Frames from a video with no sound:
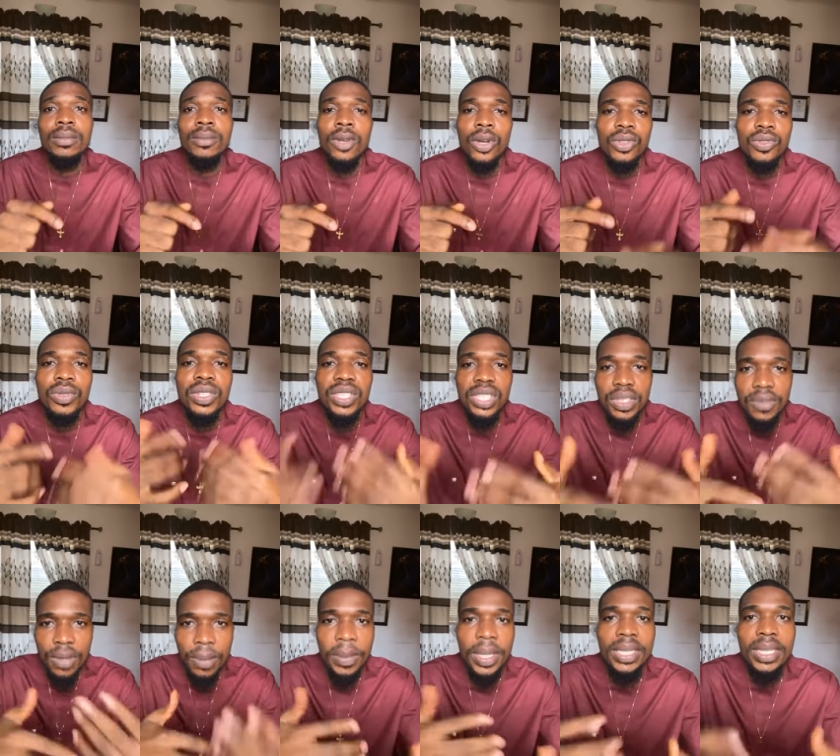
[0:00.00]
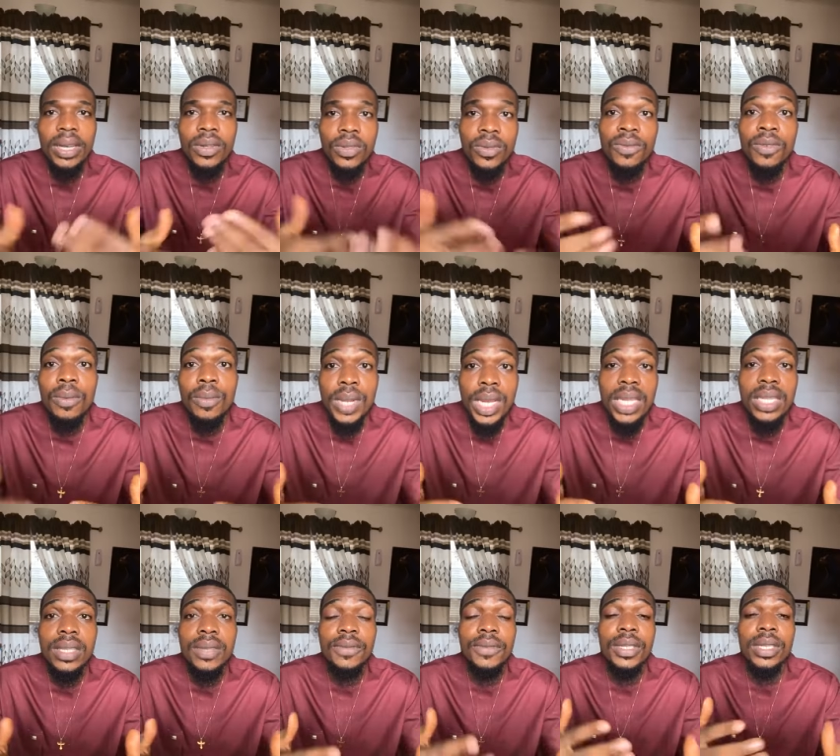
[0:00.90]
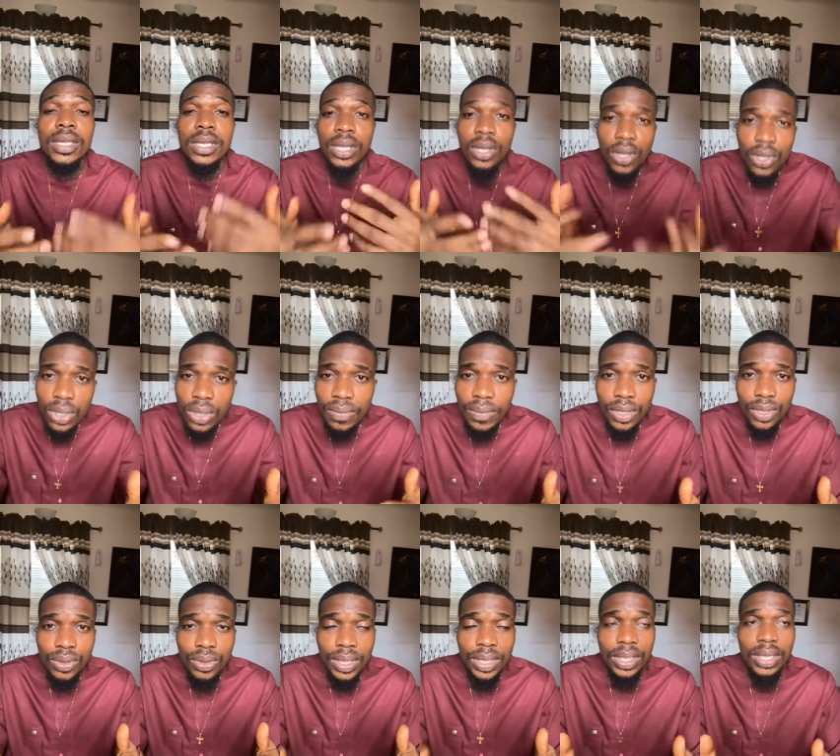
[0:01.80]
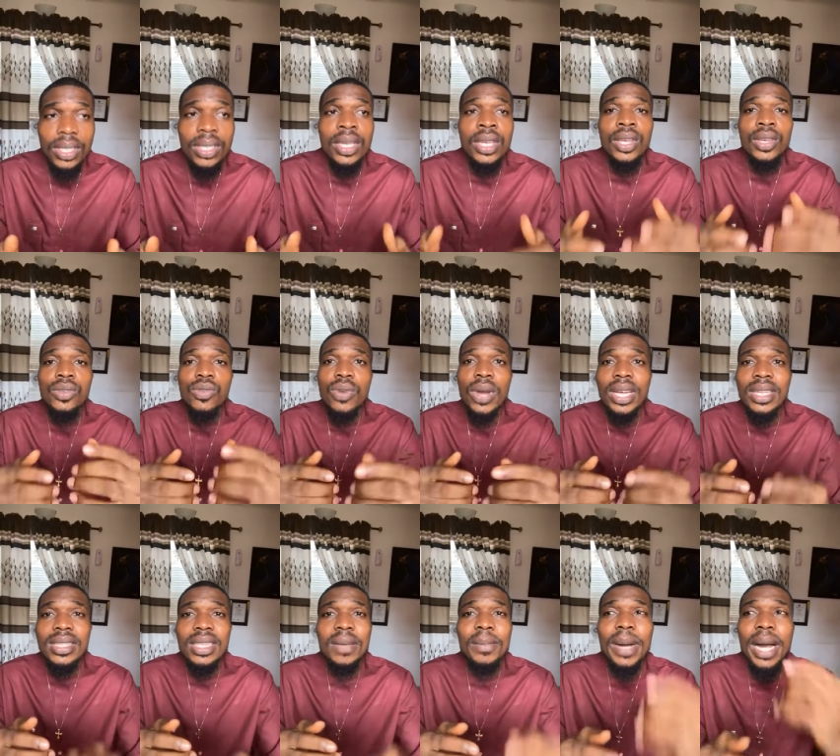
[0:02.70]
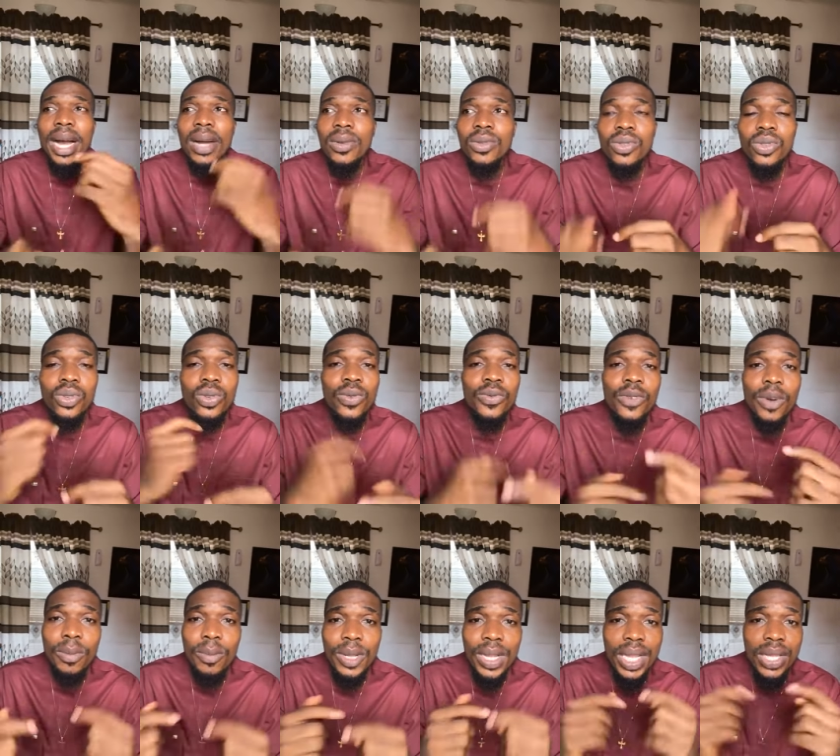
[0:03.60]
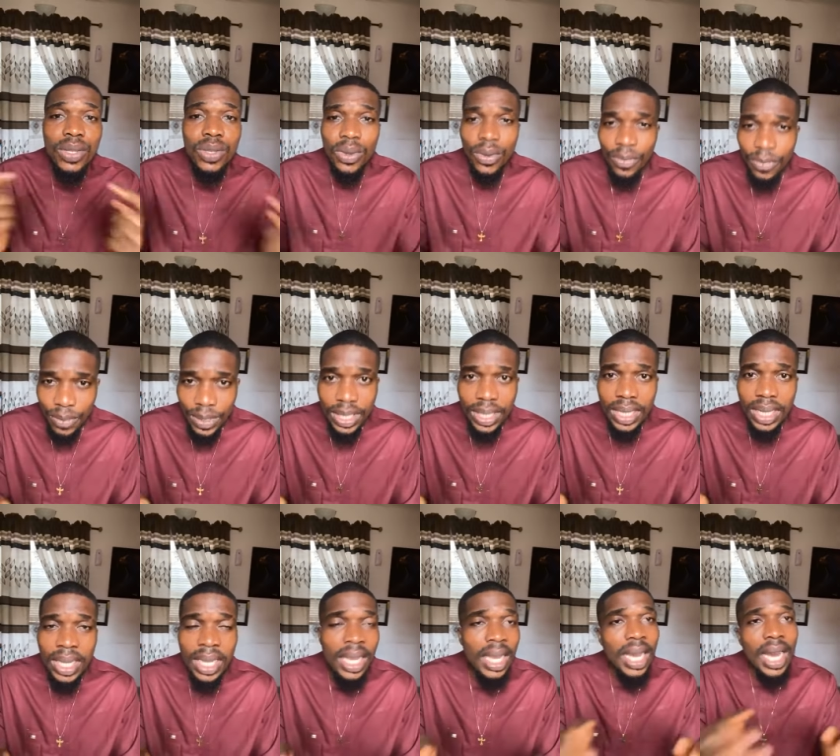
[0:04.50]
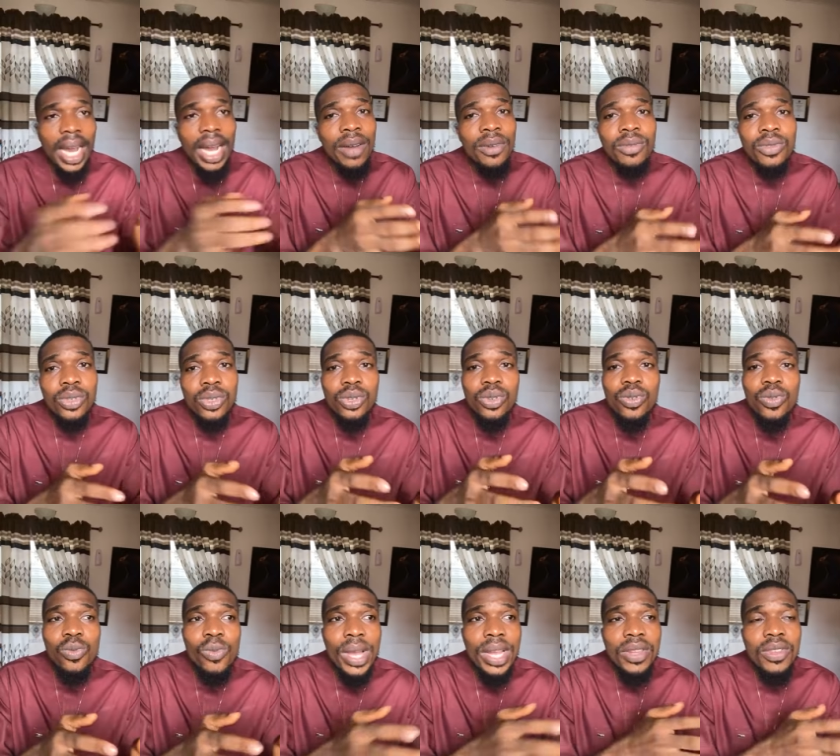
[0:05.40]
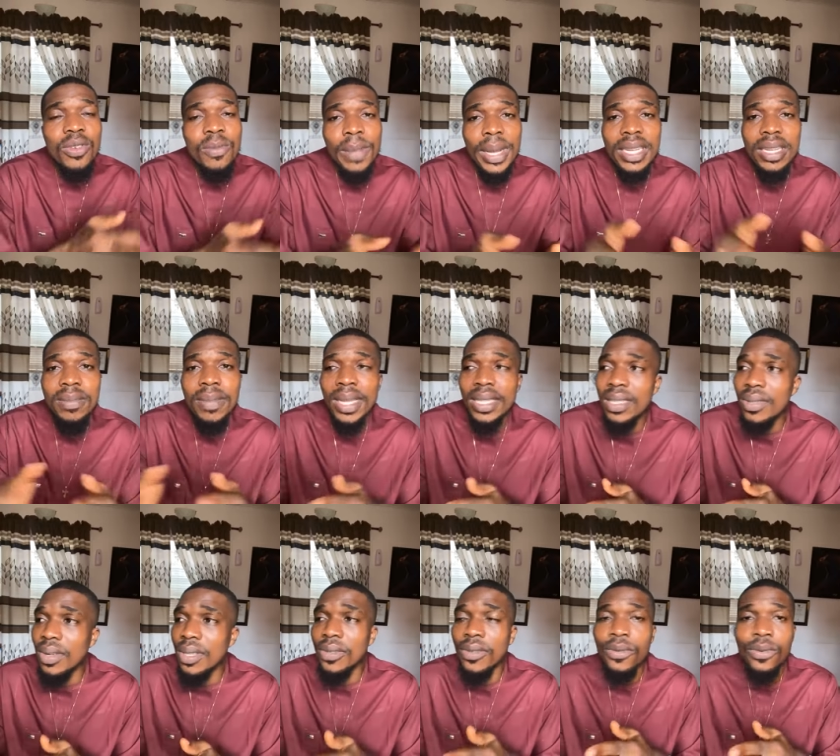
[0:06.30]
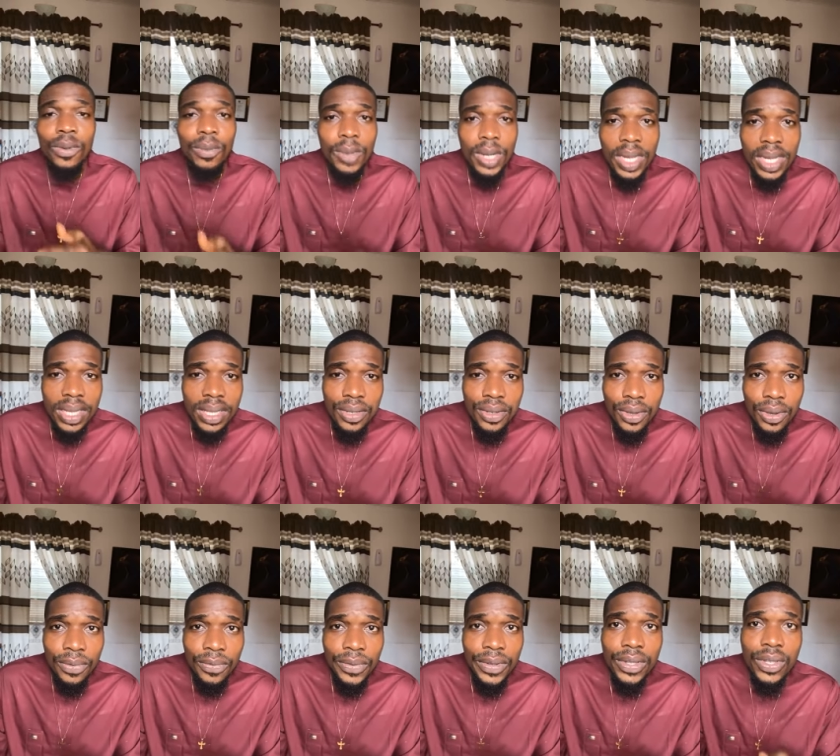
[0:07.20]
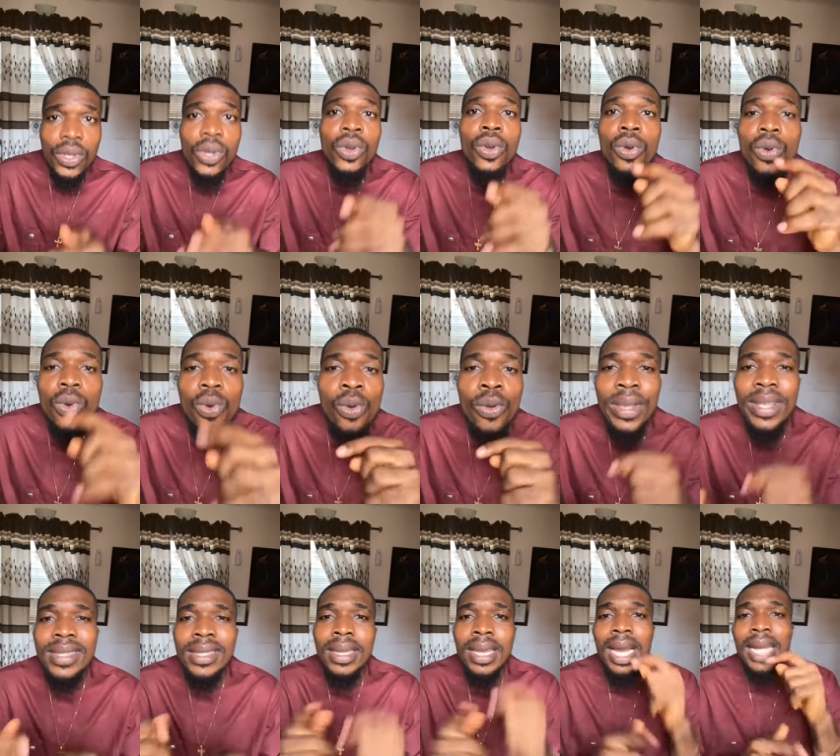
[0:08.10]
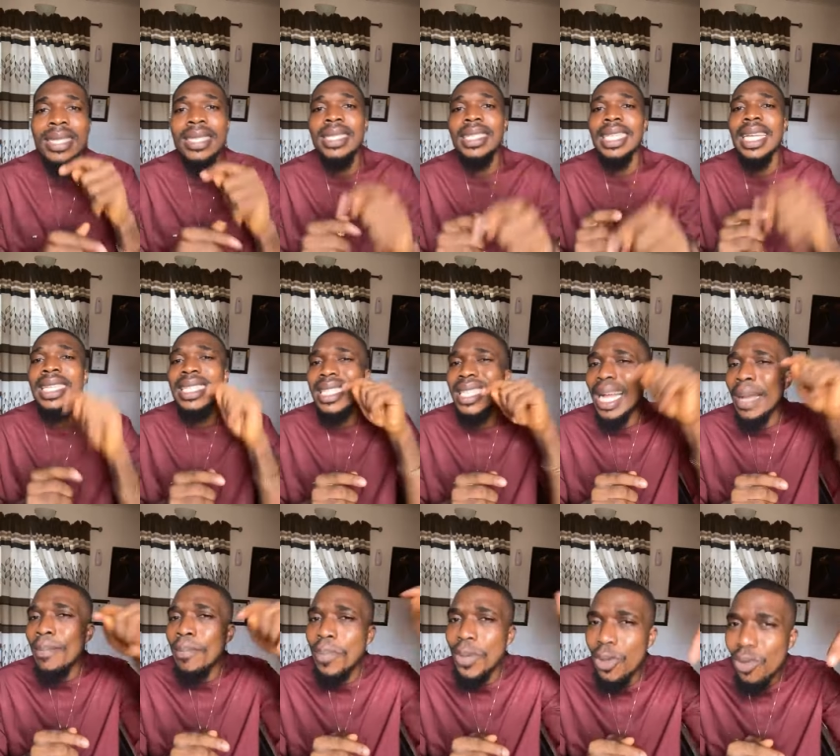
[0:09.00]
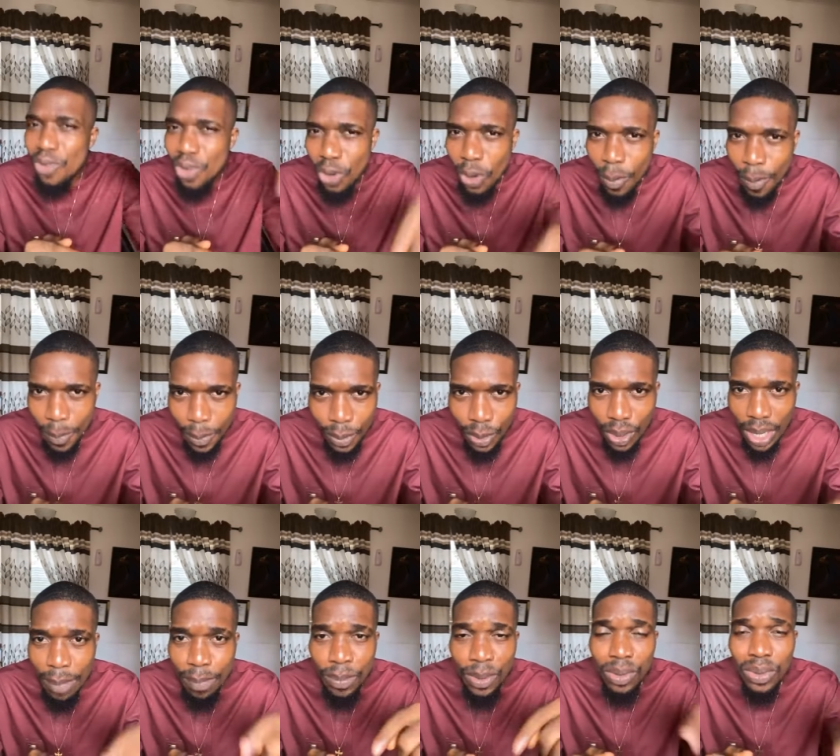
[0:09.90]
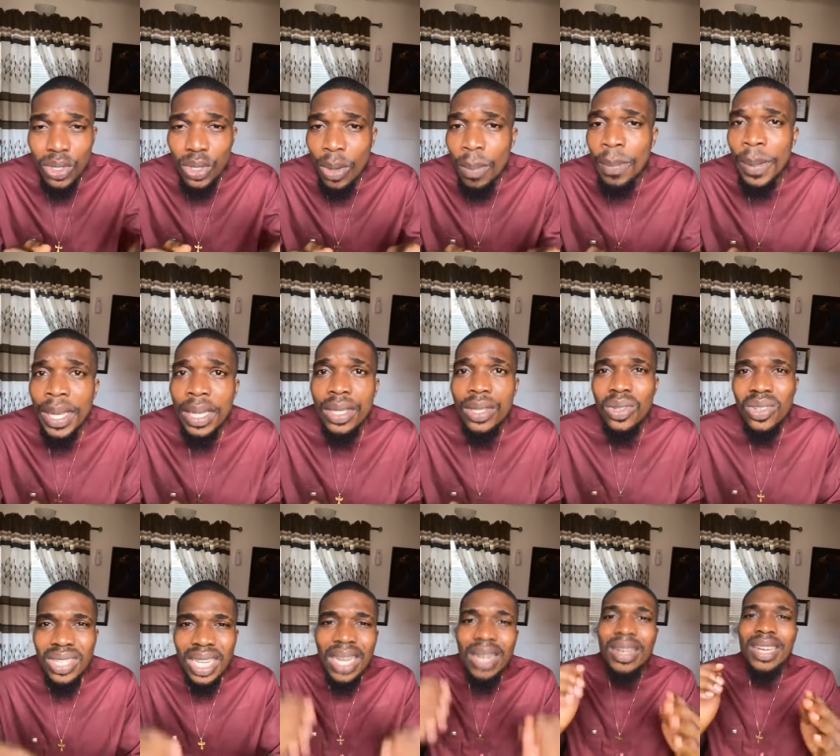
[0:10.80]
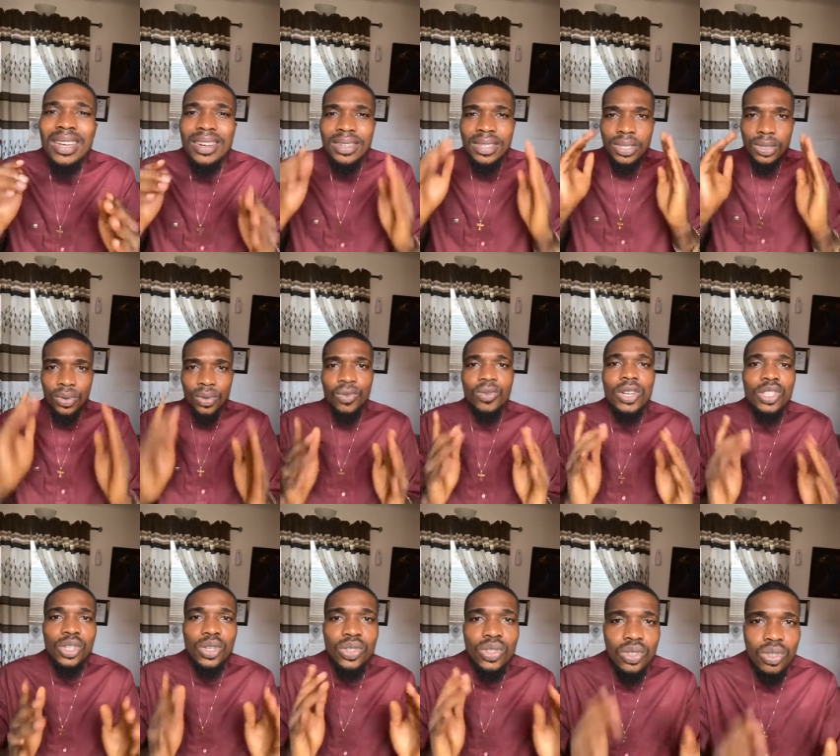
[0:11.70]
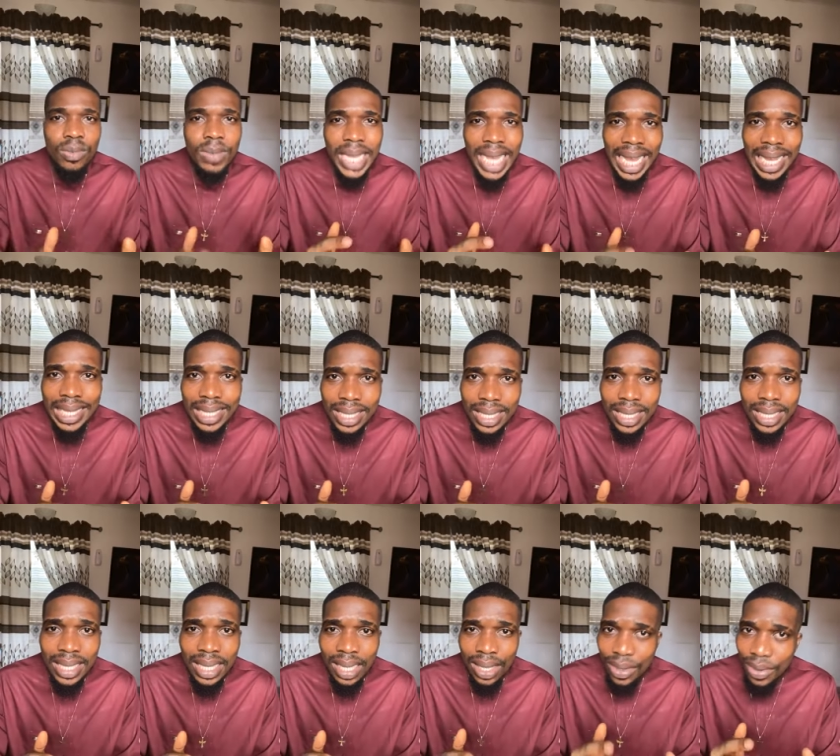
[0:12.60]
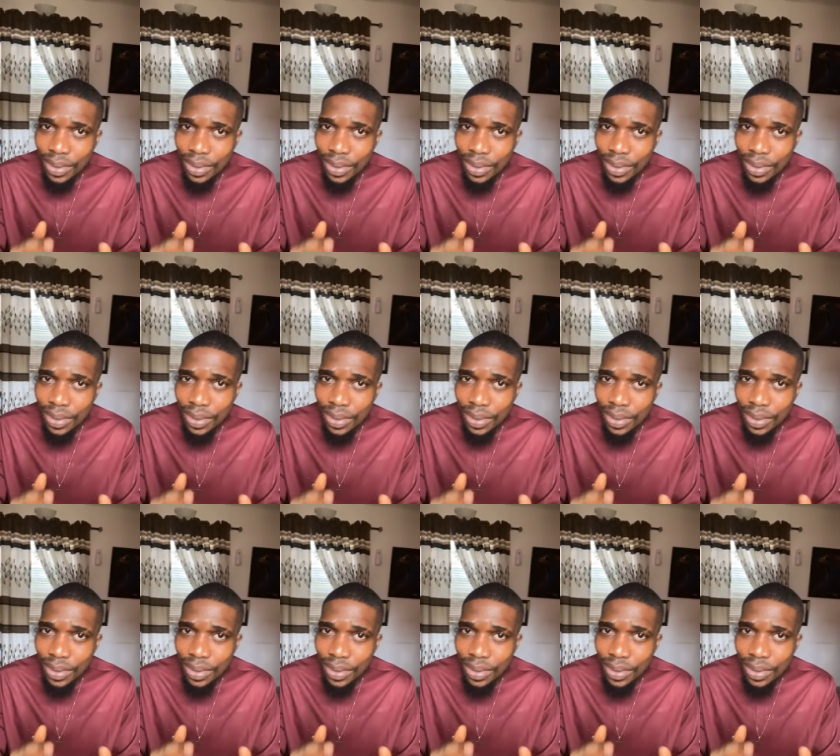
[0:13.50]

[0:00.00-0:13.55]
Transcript: Because we teach farmers how to formulate the feed in the course of the training. You ask them, how do you formulate your feed? Where do you buy the materials for formulating your feed? Who is the artisans that built your pen? Those are critical questions you should be asking.